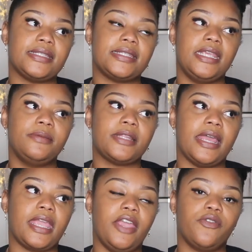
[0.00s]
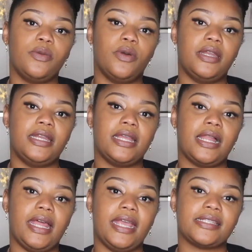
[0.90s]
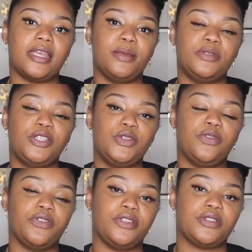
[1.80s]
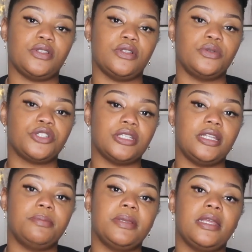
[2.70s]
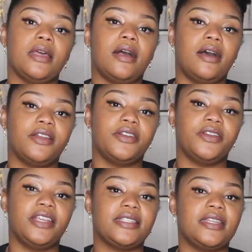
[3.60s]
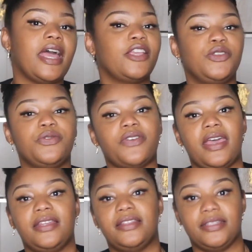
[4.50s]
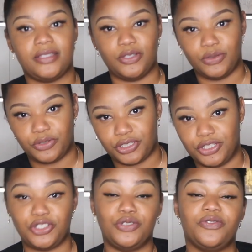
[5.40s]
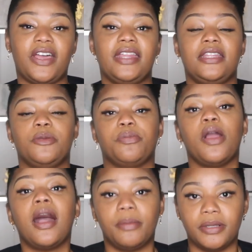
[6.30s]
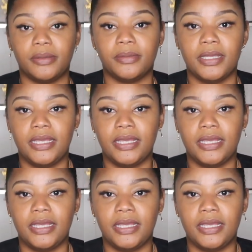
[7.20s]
"It seems like everyone in the class come to you for the solution, and being an auditor is not you finding the solution, it's you finding the problem